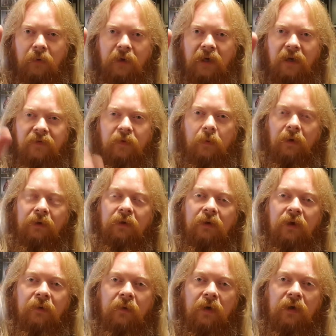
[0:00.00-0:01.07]
again everyone,
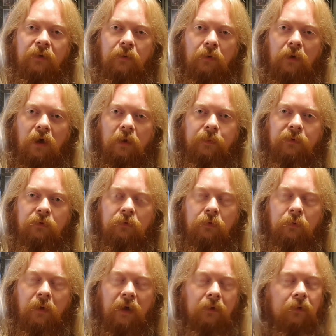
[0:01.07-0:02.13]
how are you all? Hope you're
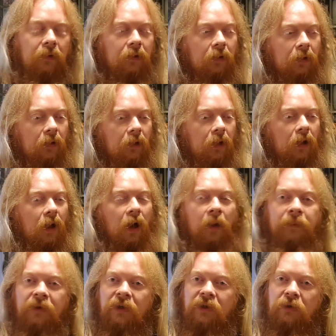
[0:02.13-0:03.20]
all well.
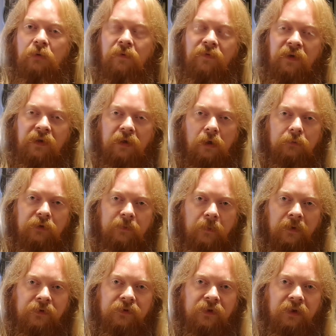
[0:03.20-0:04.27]
I'm going to do a video
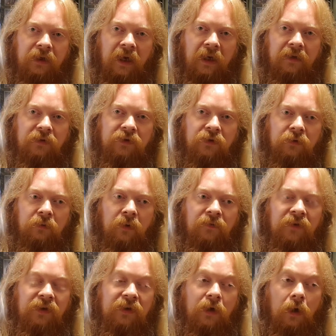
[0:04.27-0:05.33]
response today to a
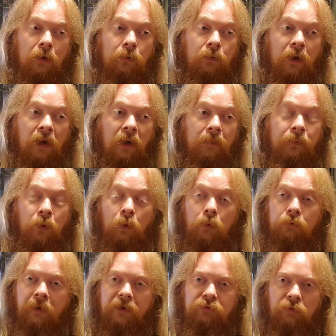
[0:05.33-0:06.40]
video
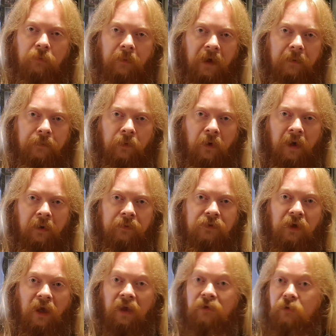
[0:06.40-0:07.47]
Paul Retrobait put
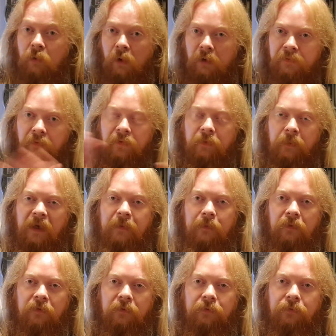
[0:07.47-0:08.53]
out and quite a few other
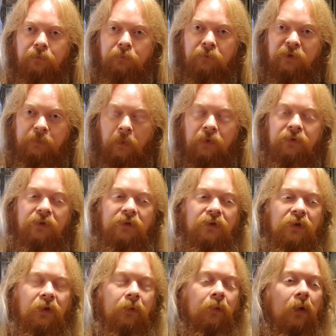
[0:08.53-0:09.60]
people have responded
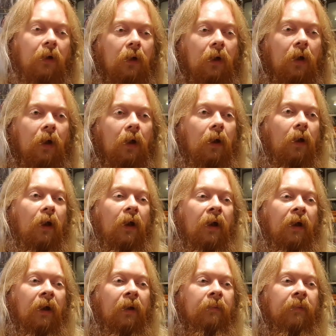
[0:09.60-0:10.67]
to.
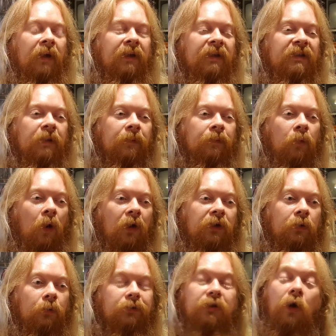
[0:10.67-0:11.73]
And it's what are
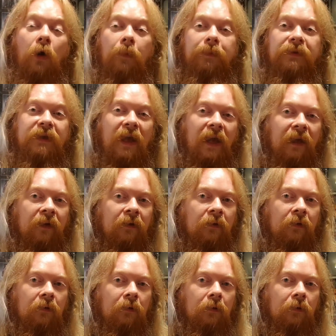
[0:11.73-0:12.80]
your top
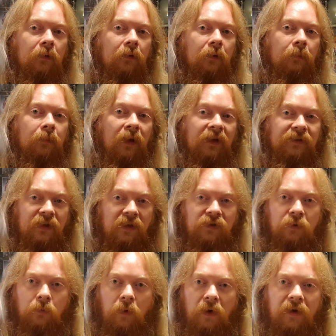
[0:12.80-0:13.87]
10
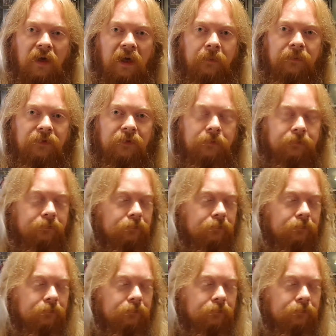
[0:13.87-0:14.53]
PlayStation 1 games?